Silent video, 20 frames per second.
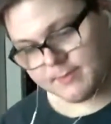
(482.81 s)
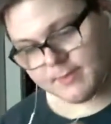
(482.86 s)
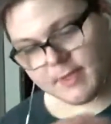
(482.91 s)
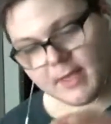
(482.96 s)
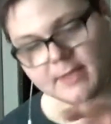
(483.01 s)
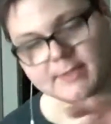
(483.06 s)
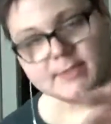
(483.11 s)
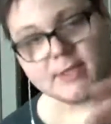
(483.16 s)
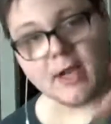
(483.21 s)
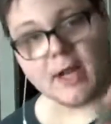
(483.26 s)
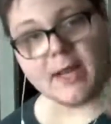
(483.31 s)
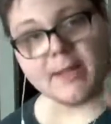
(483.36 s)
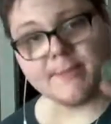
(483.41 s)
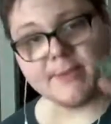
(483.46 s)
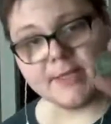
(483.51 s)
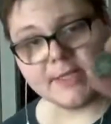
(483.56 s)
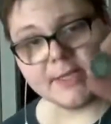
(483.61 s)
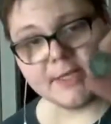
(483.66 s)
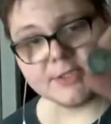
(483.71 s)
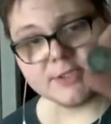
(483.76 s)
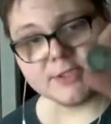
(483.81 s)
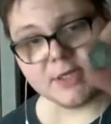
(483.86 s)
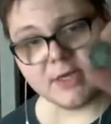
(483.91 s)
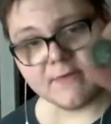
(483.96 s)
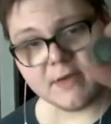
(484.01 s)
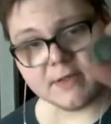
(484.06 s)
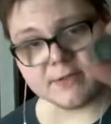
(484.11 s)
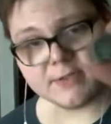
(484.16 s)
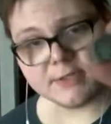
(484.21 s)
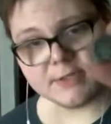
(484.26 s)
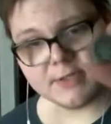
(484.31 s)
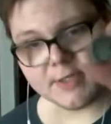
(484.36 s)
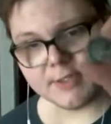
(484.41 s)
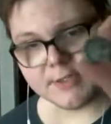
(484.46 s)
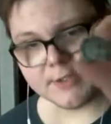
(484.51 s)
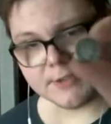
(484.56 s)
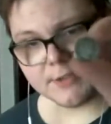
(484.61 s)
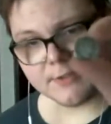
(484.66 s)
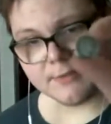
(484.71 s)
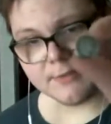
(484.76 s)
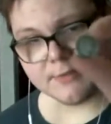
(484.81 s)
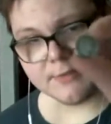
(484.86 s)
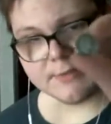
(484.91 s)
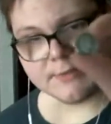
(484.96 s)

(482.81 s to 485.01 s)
But sorry, I didn't mean to cut you off. I was just trying to show.